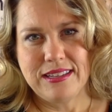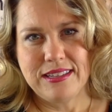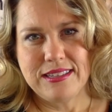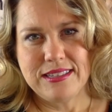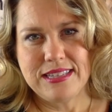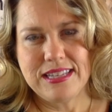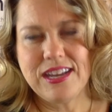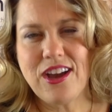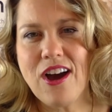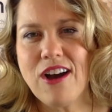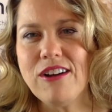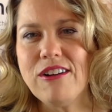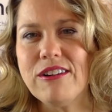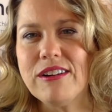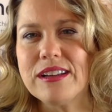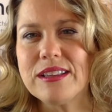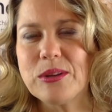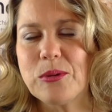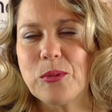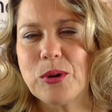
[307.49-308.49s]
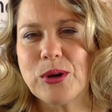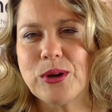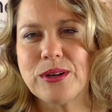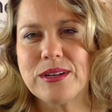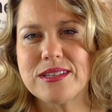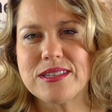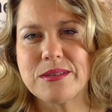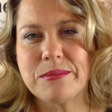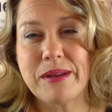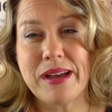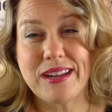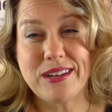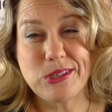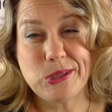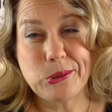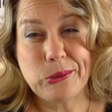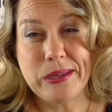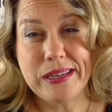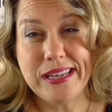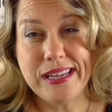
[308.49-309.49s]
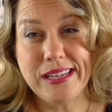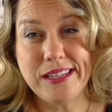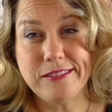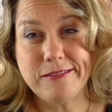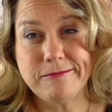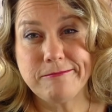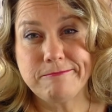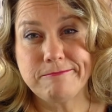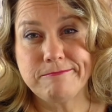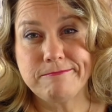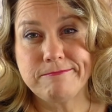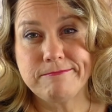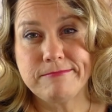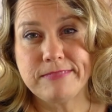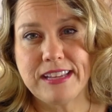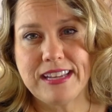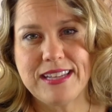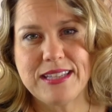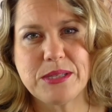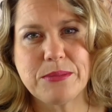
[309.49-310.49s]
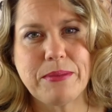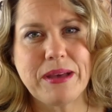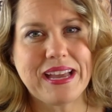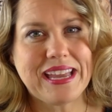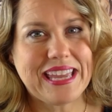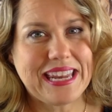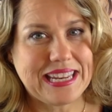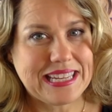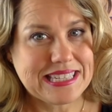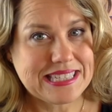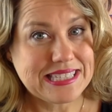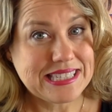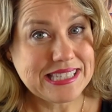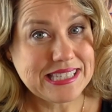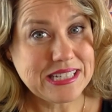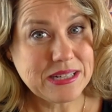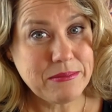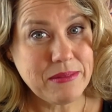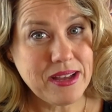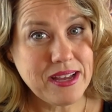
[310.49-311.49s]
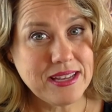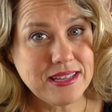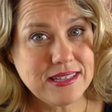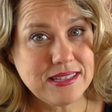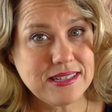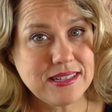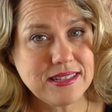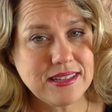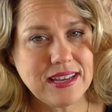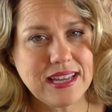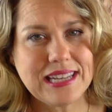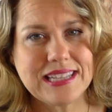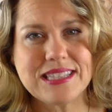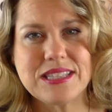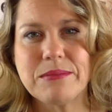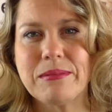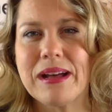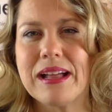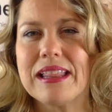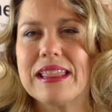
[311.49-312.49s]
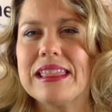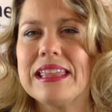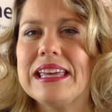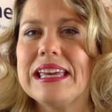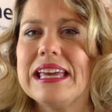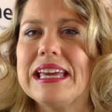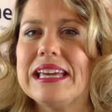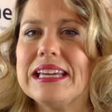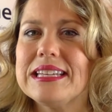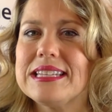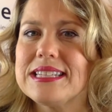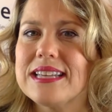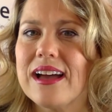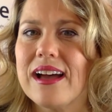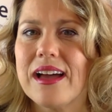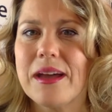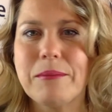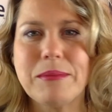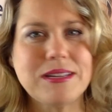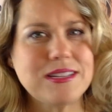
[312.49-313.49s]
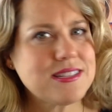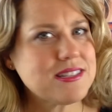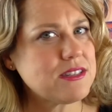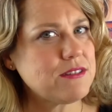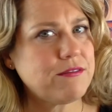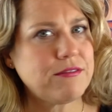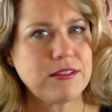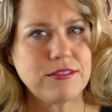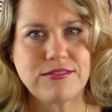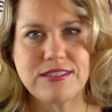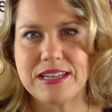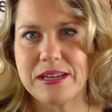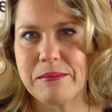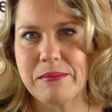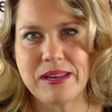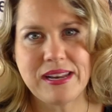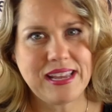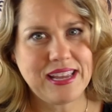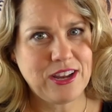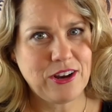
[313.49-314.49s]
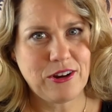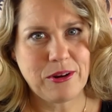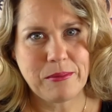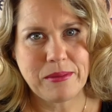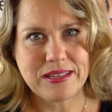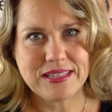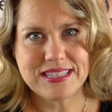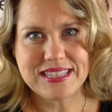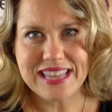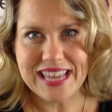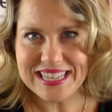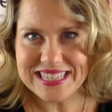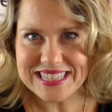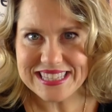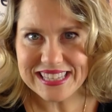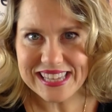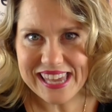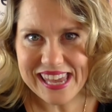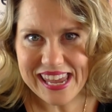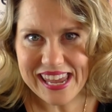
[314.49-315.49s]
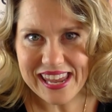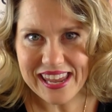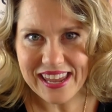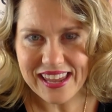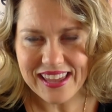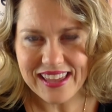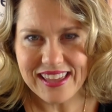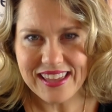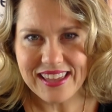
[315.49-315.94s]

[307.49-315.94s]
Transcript: See, conquering the world is about doing it, and it's about getting systemized, and it's about thinking in time in just 15-minute increments. That's the key.